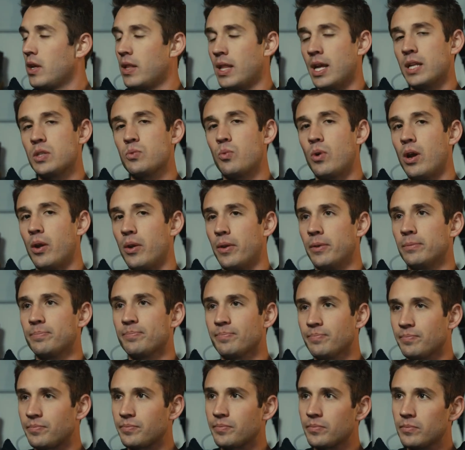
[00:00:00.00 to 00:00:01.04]
And that's why
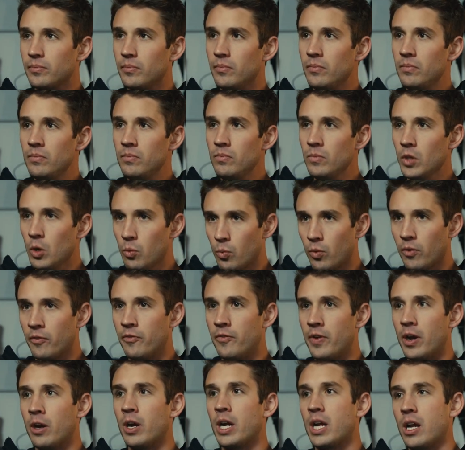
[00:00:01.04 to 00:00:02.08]
we're
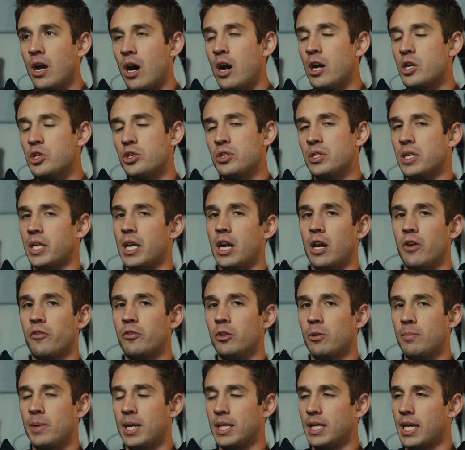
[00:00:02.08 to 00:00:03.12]
very cautious and
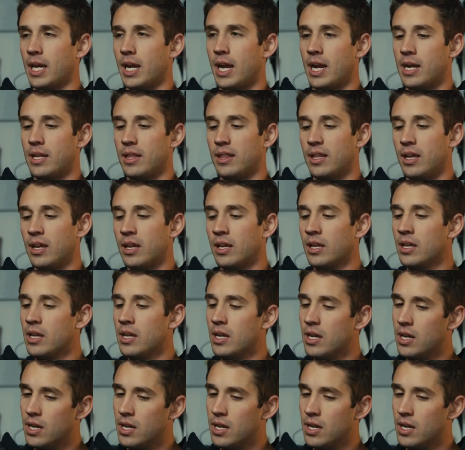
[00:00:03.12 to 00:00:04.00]
careful about that kind of thing.